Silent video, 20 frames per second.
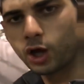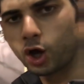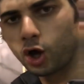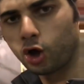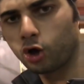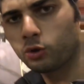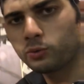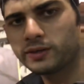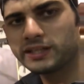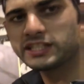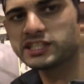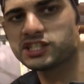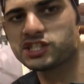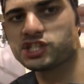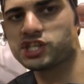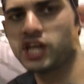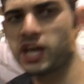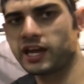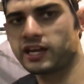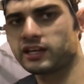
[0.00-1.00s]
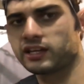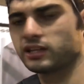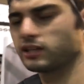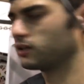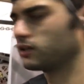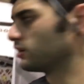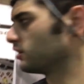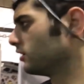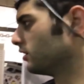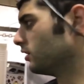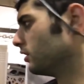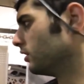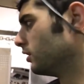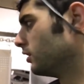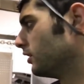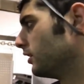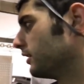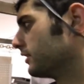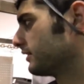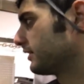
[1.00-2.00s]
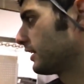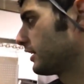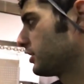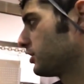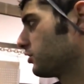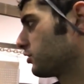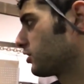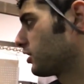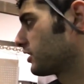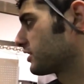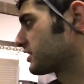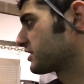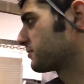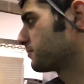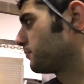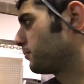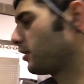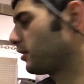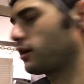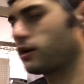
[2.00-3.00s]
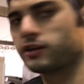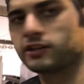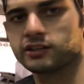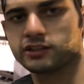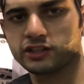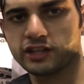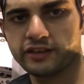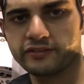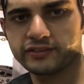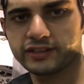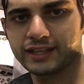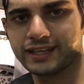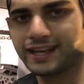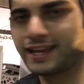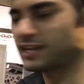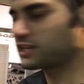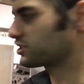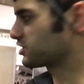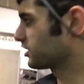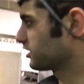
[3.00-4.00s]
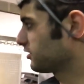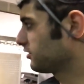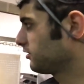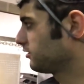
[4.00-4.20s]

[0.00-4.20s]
Always check that you got spark, you have connection